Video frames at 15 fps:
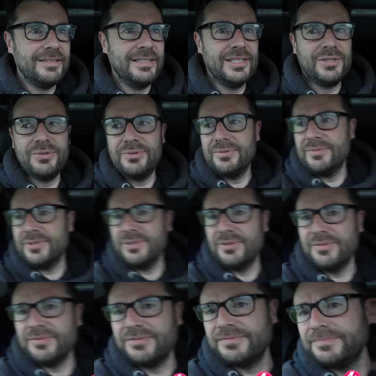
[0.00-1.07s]
it's all
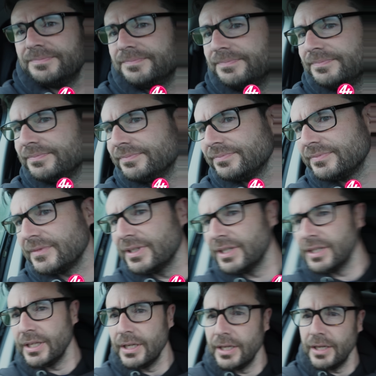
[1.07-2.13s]
sort
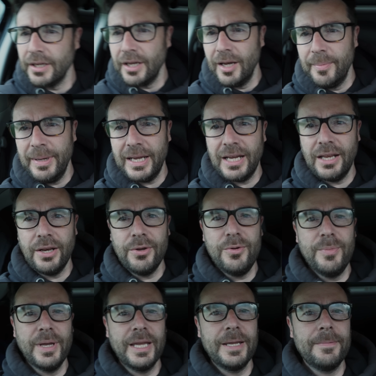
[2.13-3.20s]
of a bit
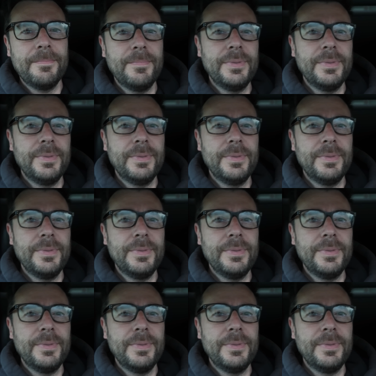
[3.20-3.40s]
gloomy,